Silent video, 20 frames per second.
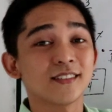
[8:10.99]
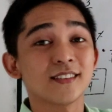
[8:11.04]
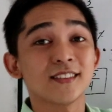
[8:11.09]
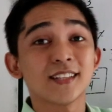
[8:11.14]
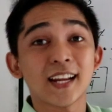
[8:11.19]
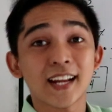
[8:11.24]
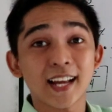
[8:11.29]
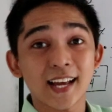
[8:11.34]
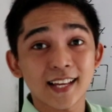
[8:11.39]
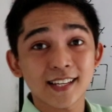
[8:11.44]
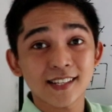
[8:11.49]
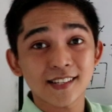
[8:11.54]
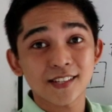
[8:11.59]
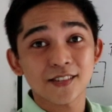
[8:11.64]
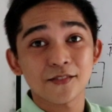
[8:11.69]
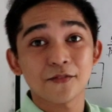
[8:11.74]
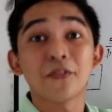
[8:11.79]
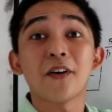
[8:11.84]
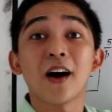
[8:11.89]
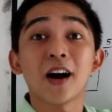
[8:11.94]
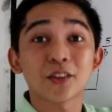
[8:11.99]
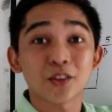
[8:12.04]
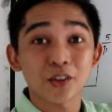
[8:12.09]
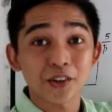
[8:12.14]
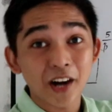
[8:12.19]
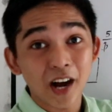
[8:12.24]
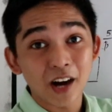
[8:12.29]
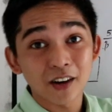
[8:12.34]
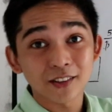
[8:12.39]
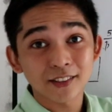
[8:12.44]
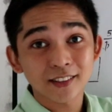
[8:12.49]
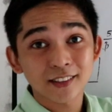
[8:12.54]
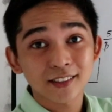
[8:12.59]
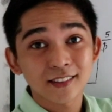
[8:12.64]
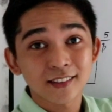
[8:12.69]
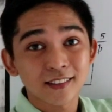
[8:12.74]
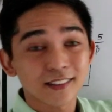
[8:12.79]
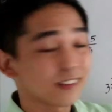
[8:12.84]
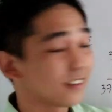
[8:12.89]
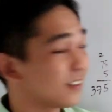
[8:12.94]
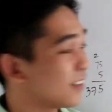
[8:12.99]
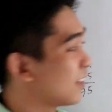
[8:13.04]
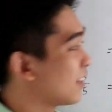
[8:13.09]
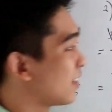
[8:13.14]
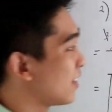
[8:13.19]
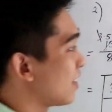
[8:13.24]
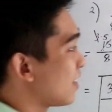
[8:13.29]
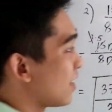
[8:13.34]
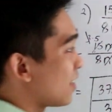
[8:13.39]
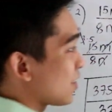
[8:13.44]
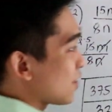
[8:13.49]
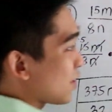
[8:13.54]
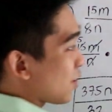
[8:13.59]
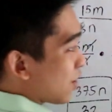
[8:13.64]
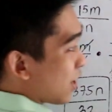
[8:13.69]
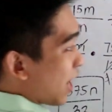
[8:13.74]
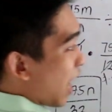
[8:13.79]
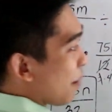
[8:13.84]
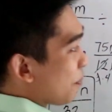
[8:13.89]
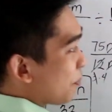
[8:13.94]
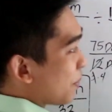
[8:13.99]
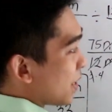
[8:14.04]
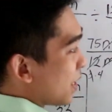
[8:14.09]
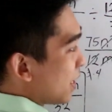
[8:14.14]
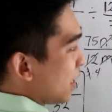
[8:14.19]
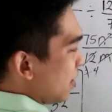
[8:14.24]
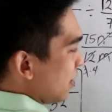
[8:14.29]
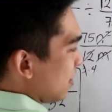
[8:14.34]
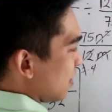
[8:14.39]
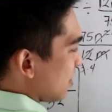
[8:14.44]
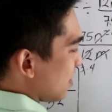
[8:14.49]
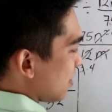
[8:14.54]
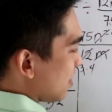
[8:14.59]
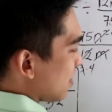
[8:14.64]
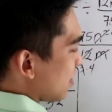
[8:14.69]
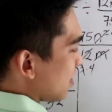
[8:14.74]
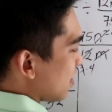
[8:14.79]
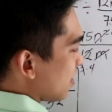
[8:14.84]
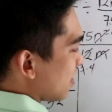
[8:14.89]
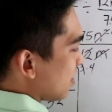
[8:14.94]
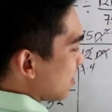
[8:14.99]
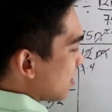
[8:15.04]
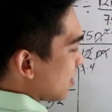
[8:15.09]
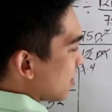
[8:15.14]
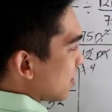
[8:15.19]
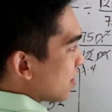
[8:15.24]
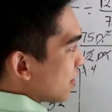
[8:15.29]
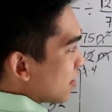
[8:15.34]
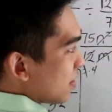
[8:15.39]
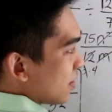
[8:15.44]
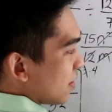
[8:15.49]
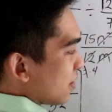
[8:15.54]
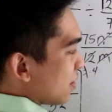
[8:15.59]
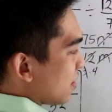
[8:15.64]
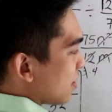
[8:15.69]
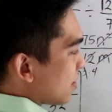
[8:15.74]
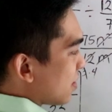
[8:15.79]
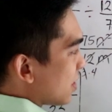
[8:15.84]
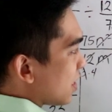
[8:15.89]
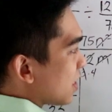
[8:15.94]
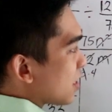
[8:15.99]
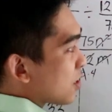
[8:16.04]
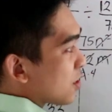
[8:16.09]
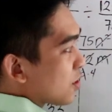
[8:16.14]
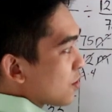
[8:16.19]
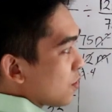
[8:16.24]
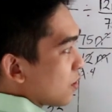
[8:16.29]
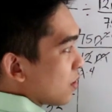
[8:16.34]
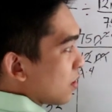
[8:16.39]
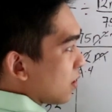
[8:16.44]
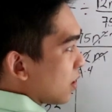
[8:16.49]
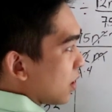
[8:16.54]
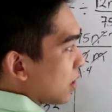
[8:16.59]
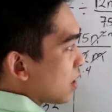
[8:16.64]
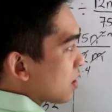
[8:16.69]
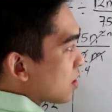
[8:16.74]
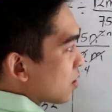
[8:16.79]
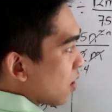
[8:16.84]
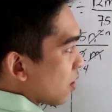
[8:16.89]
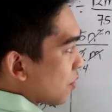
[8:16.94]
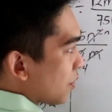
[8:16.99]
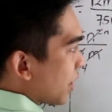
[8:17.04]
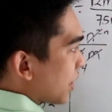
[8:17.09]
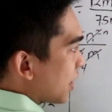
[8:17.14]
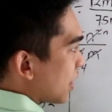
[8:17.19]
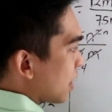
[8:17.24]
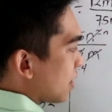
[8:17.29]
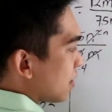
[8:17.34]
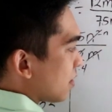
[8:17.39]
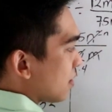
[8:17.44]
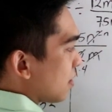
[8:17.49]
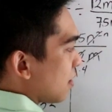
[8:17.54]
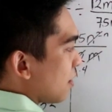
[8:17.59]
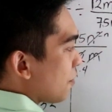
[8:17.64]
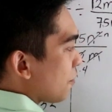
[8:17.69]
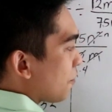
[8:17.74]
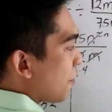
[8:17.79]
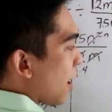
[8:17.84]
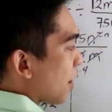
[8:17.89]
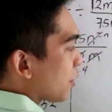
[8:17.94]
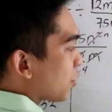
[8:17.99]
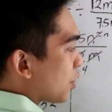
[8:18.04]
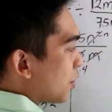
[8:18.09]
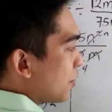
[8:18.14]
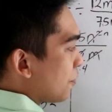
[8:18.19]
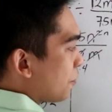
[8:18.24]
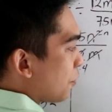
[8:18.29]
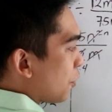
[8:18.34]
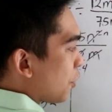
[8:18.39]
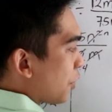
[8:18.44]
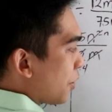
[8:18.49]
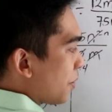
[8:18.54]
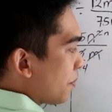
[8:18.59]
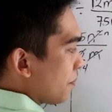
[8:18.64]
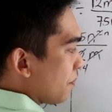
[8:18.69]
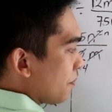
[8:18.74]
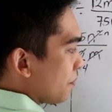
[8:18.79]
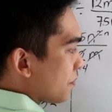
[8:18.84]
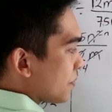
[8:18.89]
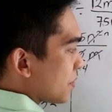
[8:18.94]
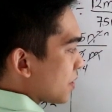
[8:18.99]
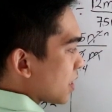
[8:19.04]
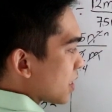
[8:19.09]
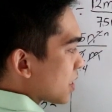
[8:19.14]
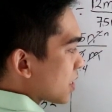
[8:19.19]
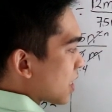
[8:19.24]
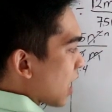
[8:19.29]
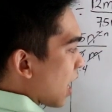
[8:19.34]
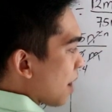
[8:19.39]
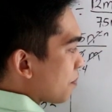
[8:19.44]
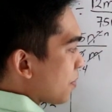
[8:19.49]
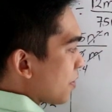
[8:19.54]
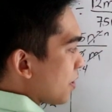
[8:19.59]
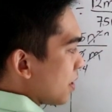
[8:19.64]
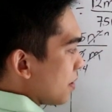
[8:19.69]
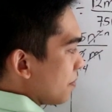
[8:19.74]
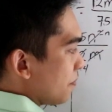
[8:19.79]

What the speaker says: let us factor out. So copy. Since it is already in factored form, just copy.